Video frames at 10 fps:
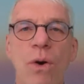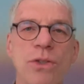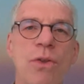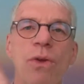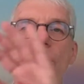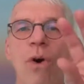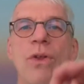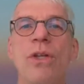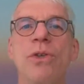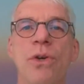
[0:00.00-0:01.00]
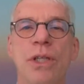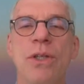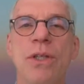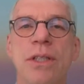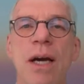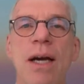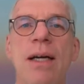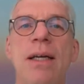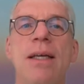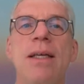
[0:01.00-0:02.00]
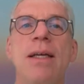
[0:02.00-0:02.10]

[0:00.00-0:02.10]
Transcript: also the northern corridors are